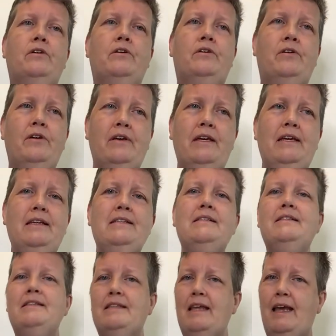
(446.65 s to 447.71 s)

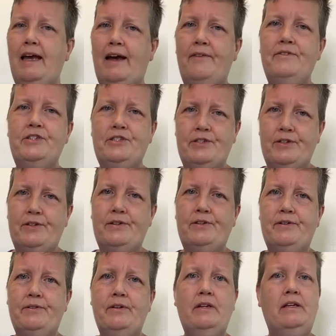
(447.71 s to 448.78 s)
cookies, they have
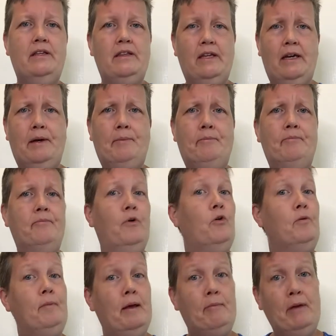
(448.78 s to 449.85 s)
sugar in them, or
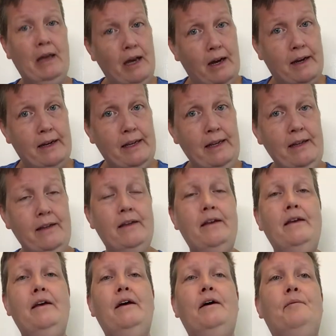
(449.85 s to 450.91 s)
maybe honey,
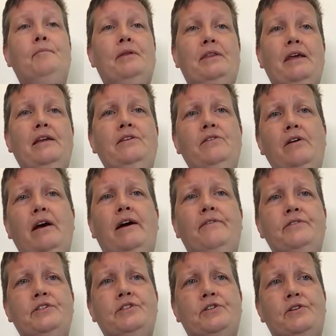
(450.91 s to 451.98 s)
but they do
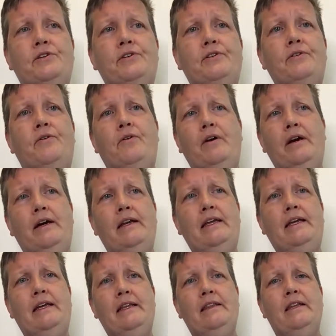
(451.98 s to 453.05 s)
have sugar or
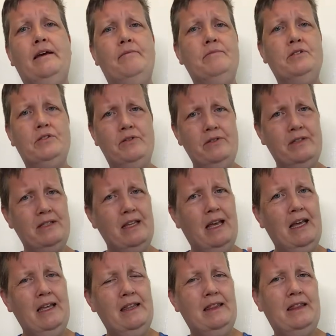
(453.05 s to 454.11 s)
honey in them, so
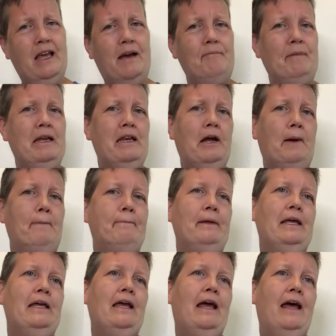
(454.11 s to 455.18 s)
that may not
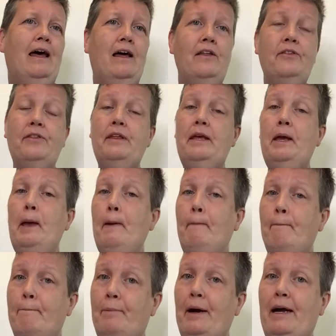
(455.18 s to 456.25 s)
be healthy.
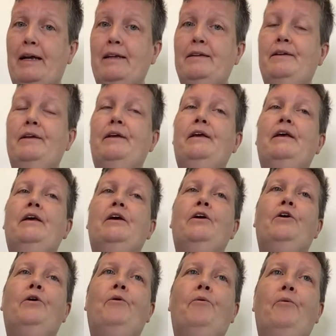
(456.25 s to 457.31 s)
But
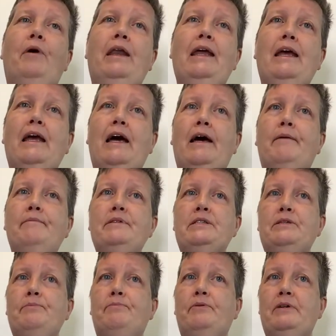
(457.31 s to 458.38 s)
when it
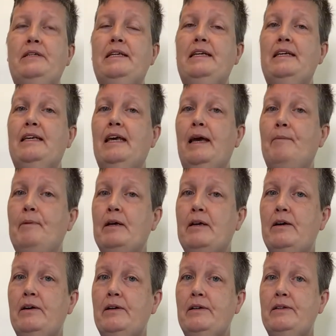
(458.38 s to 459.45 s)
comes to putting
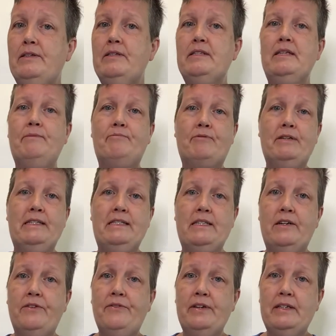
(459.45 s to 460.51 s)
chemicals and
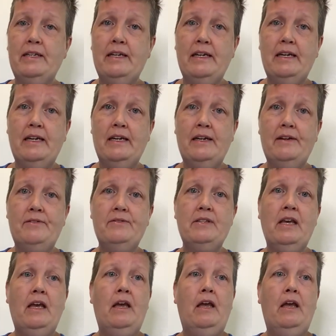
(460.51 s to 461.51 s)
preservatives,